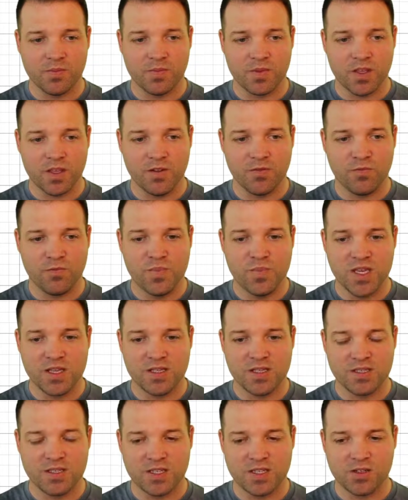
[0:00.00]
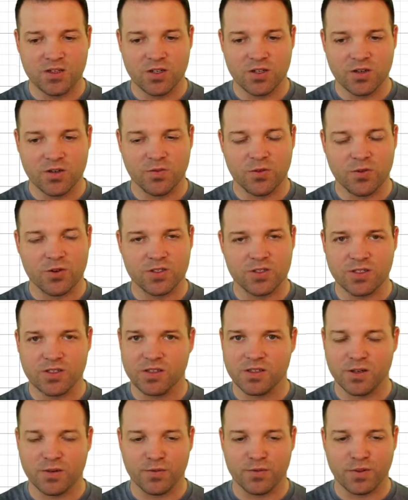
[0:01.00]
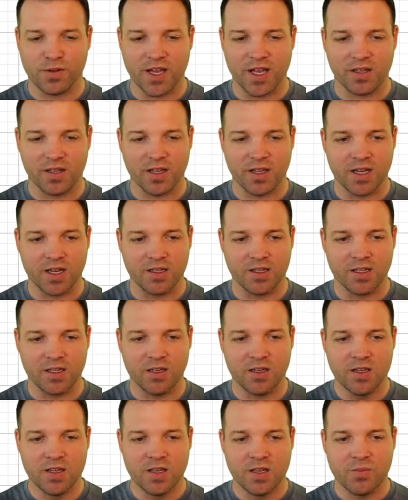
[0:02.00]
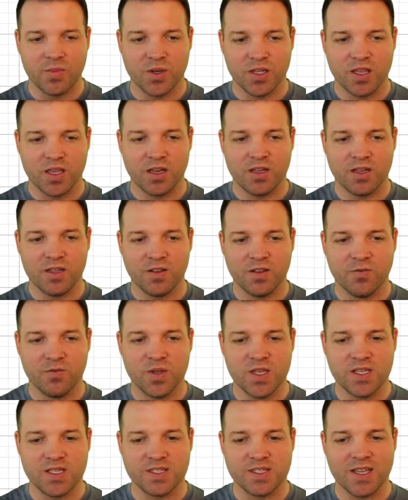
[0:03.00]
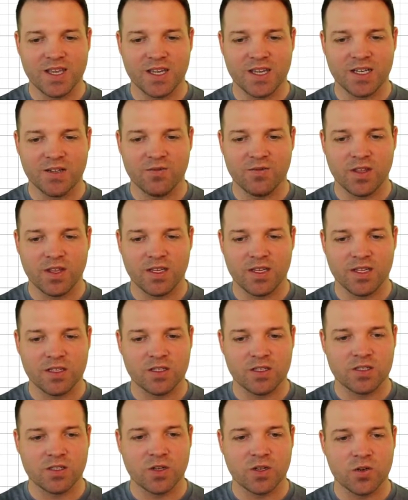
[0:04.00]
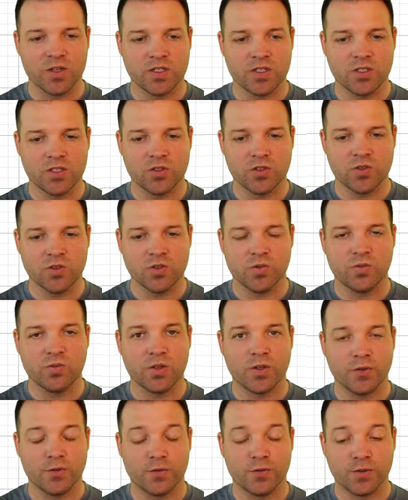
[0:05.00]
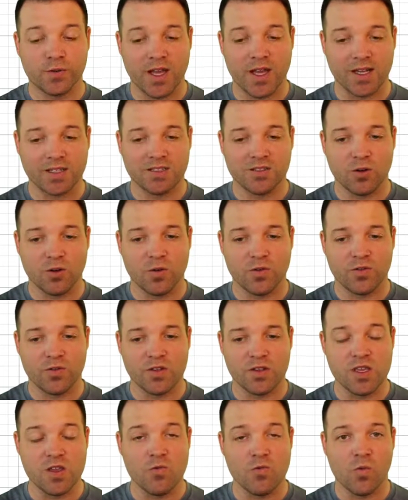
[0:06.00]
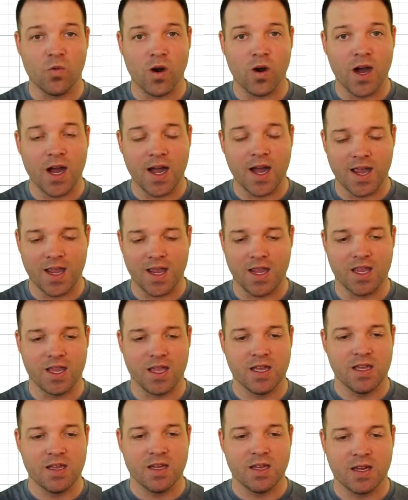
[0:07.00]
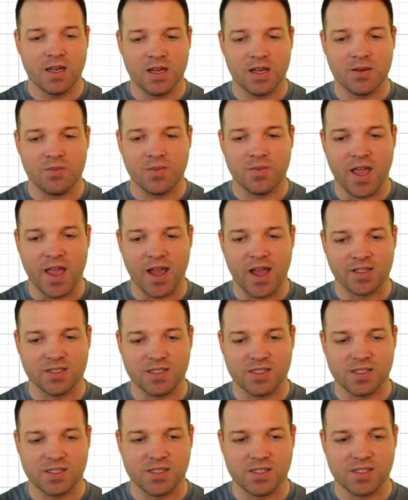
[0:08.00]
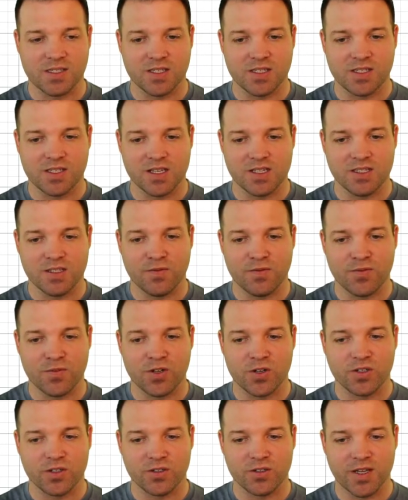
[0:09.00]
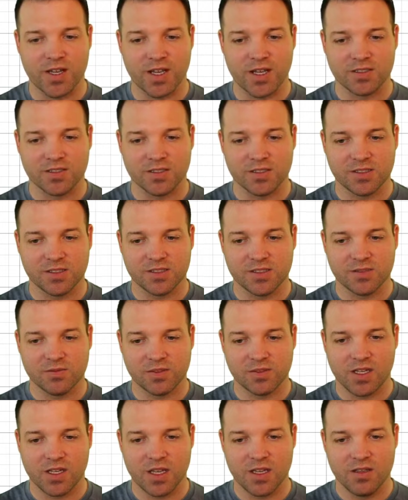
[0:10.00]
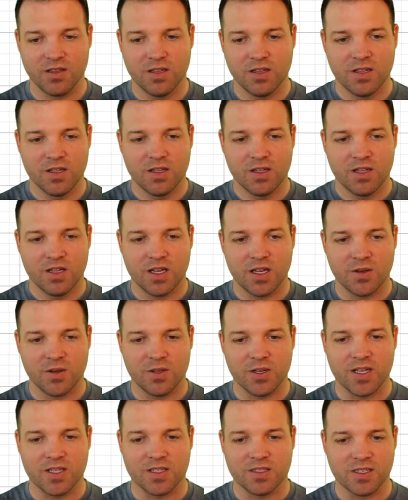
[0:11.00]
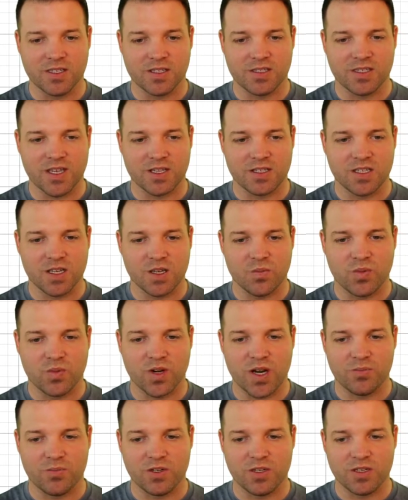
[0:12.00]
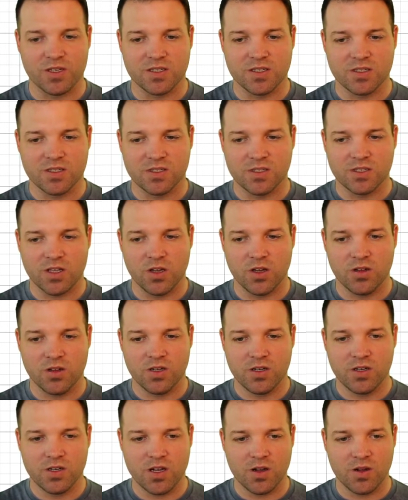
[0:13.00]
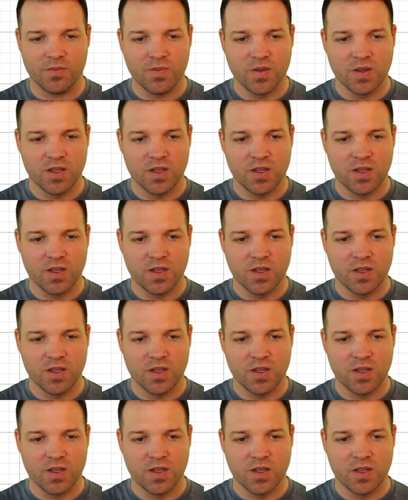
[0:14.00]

If B is 0, of course, it's going to flatline here. But then if B is negative, then it is going to reflect over the y axis, in this case, the vertical axis. Okay, it has the exact same properties. So there you go.